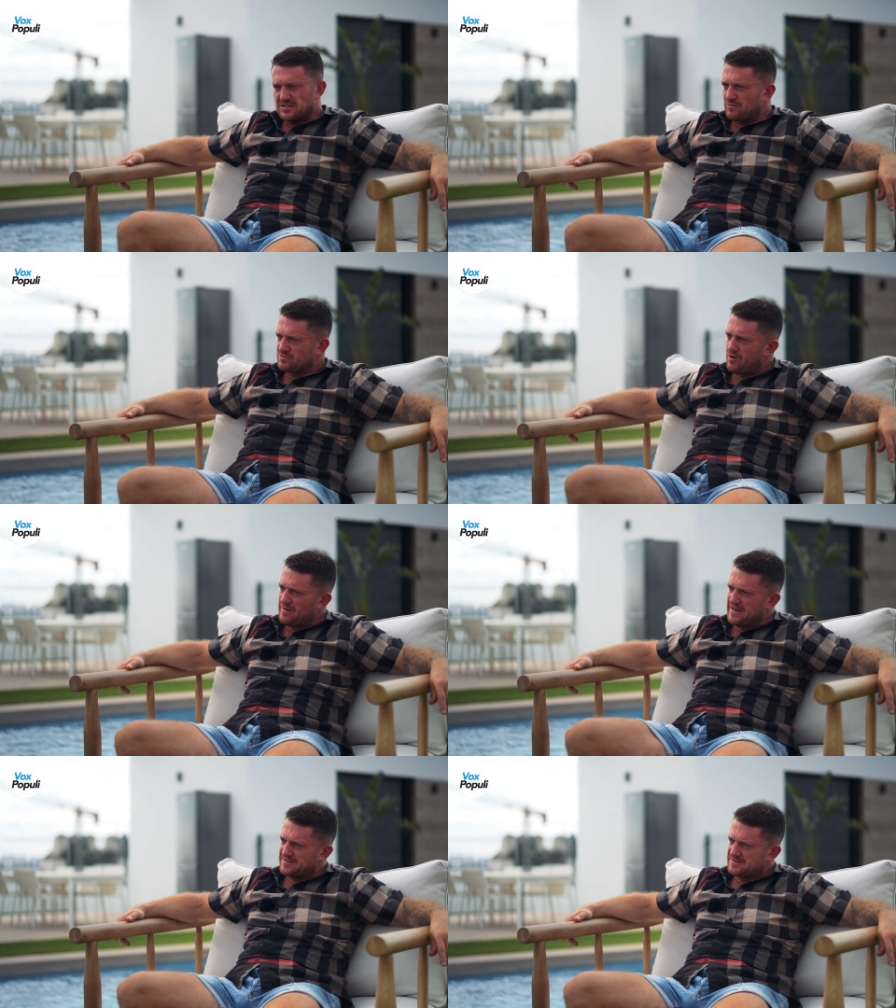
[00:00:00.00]
I said, what's my
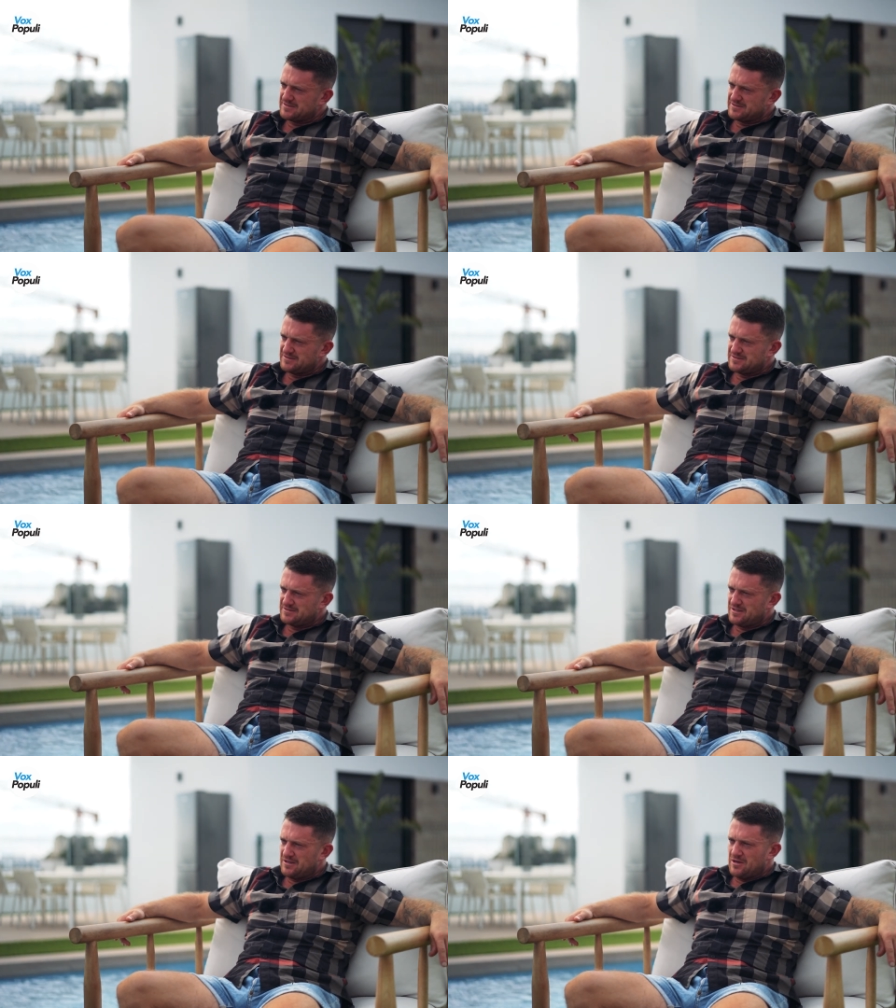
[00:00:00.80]
plans?
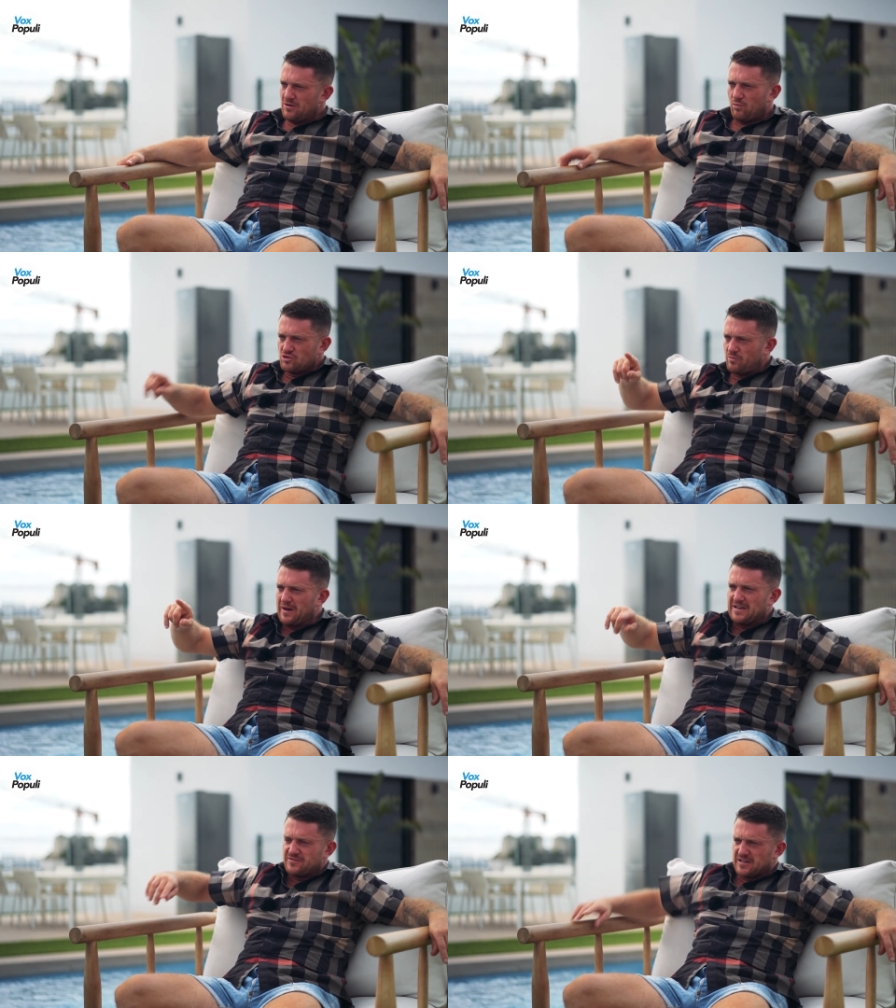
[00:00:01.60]
What's your
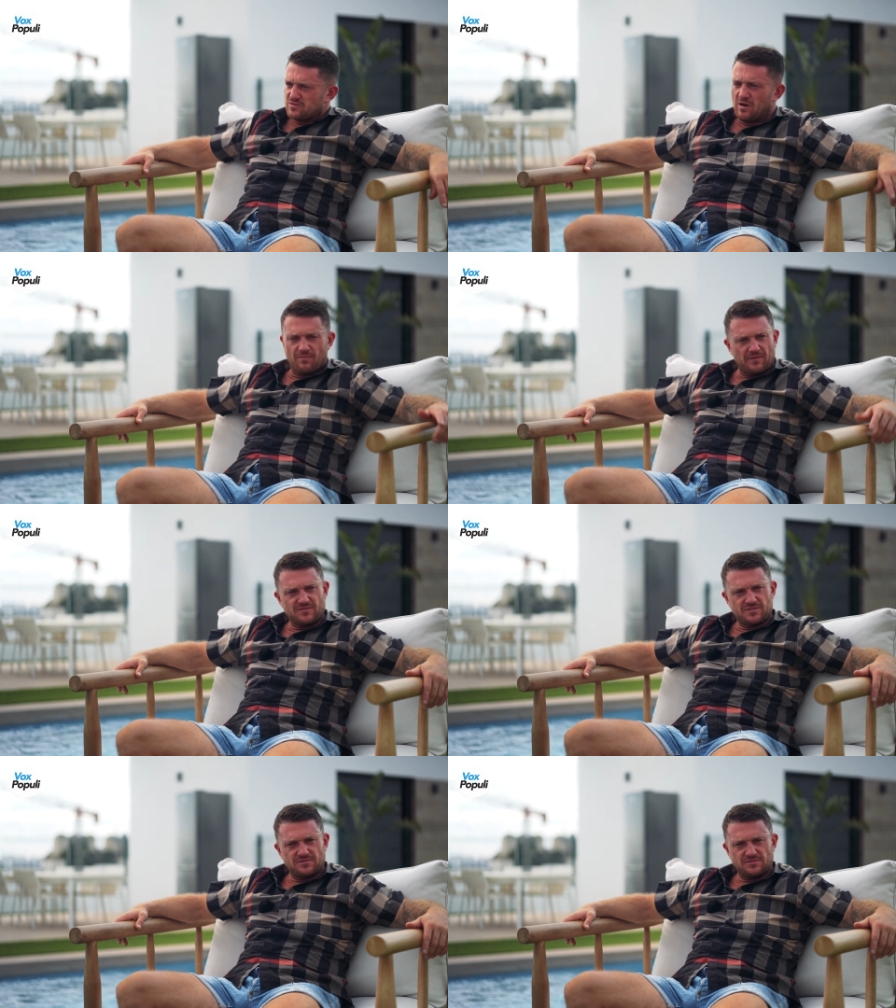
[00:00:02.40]
plans for the next 12
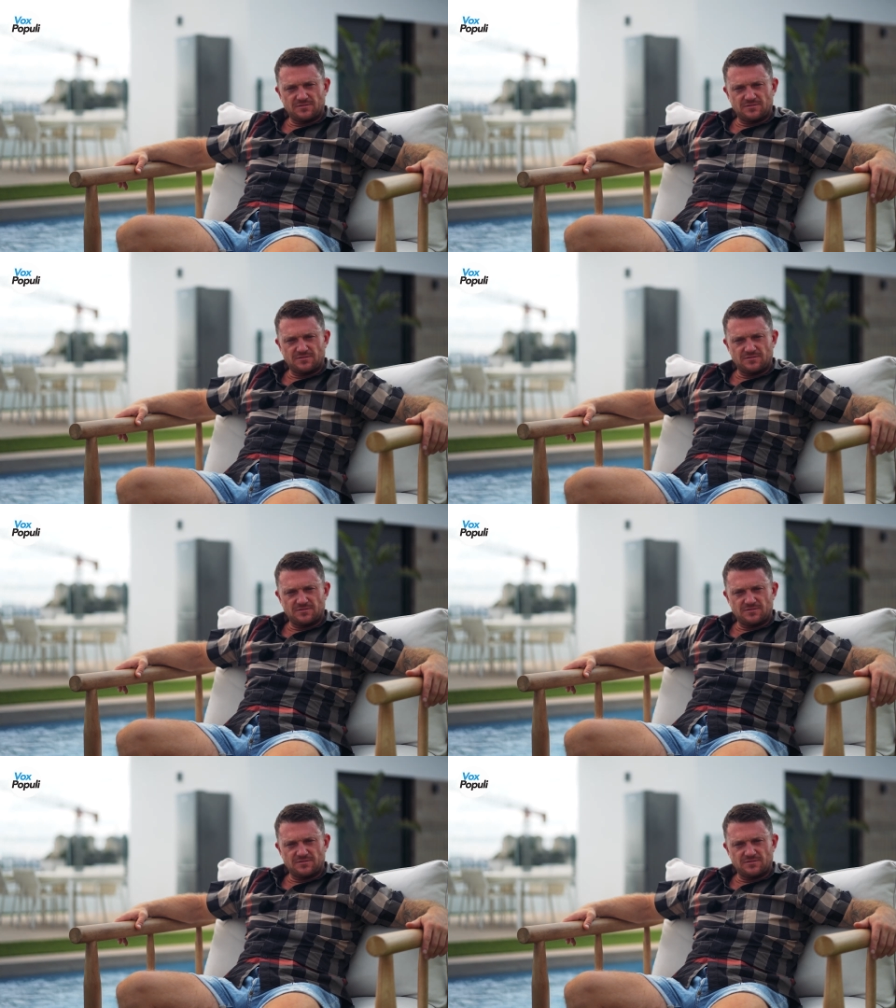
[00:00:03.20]
months?